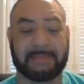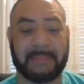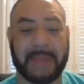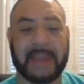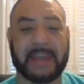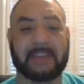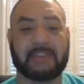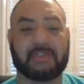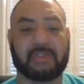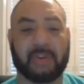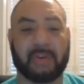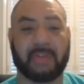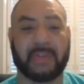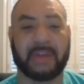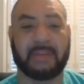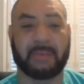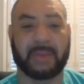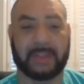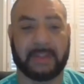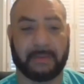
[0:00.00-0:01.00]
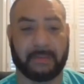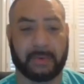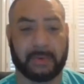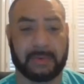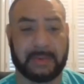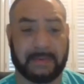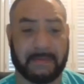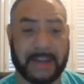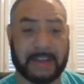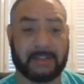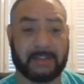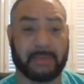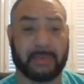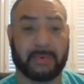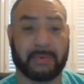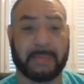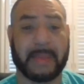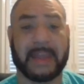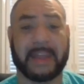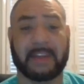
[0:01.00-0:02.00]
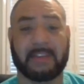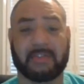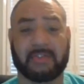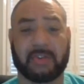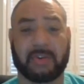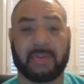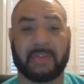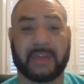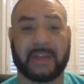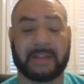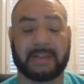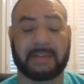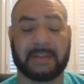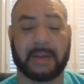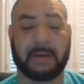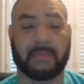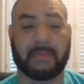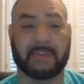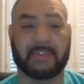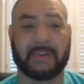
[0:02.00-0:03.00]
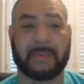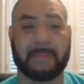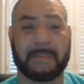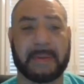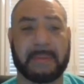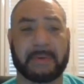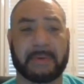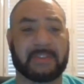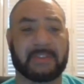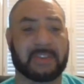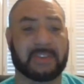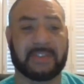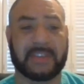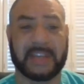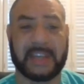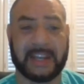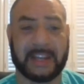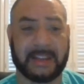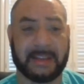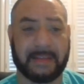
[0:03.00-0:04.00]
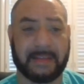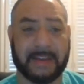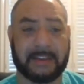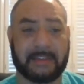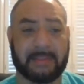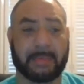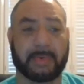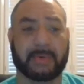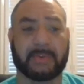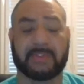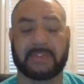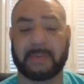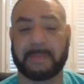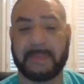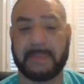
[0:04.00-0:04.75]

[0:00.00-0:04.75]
making sure that with the fruits and vegetables, making sure that, for some people it's just eating the vegetables.